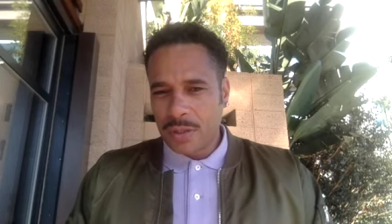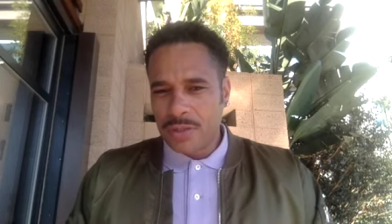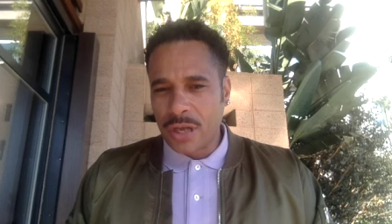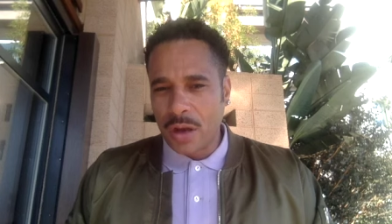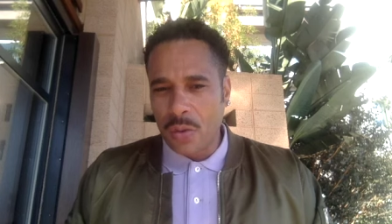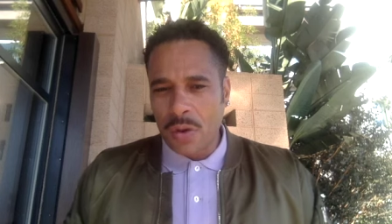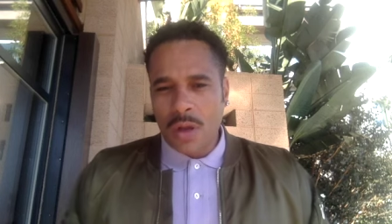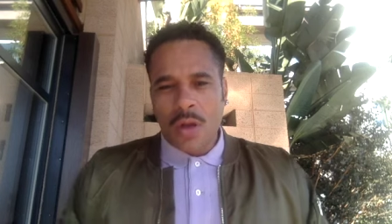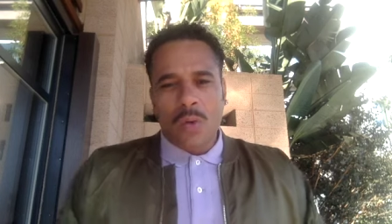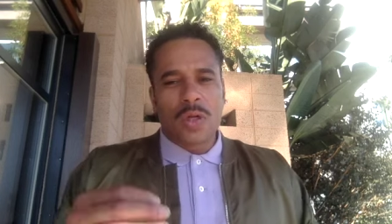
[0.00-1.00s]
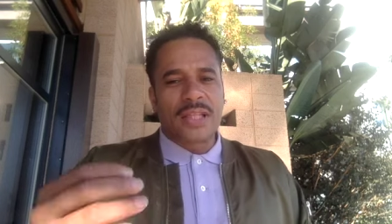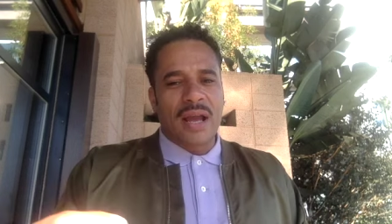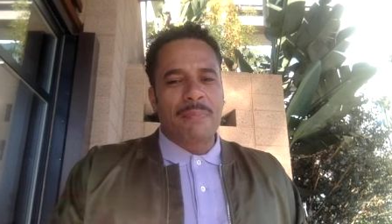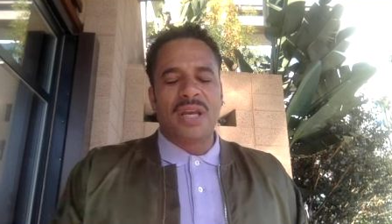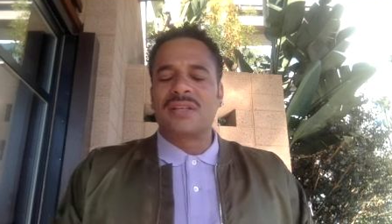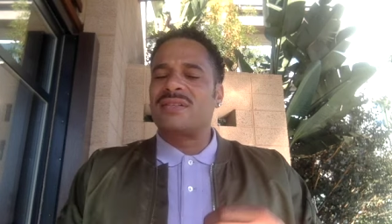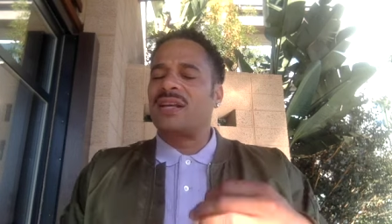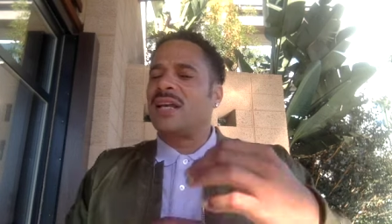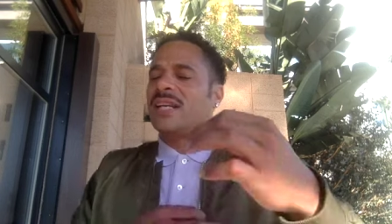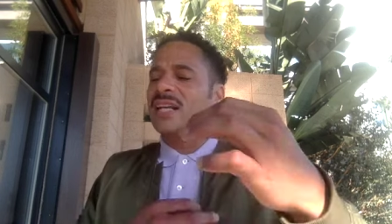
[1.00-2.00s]
So, with that being
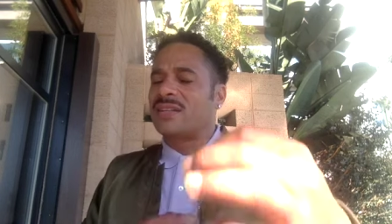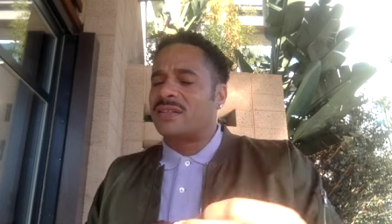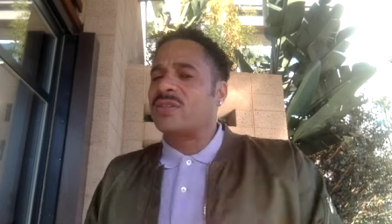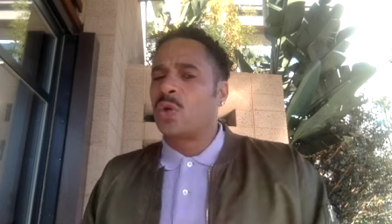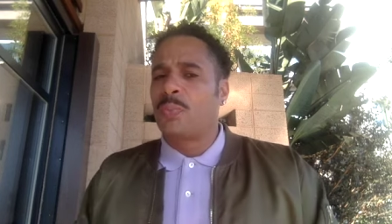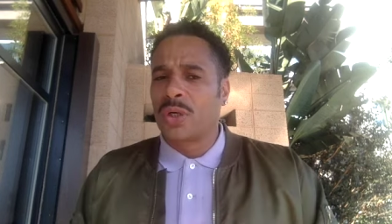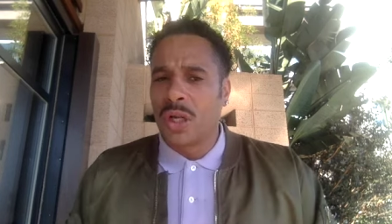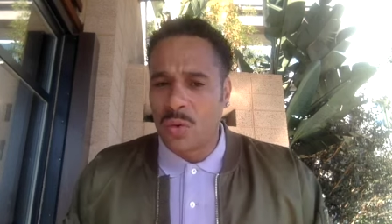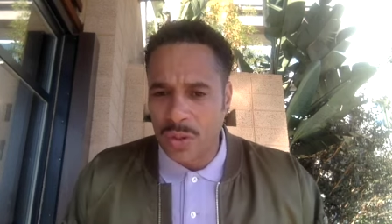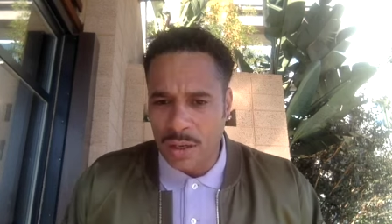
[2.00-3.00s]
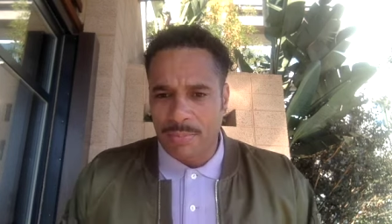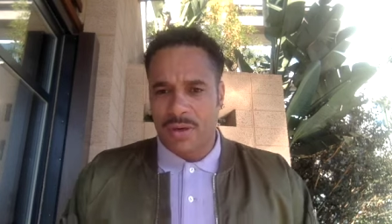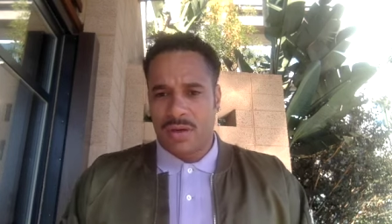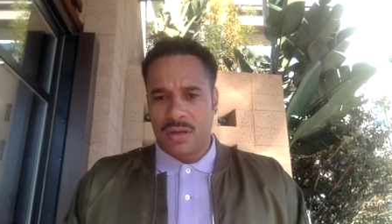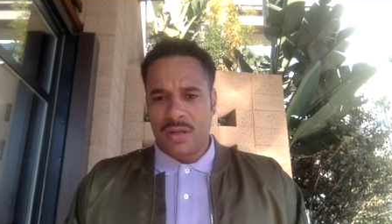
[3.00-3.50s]
said, that is a super low number.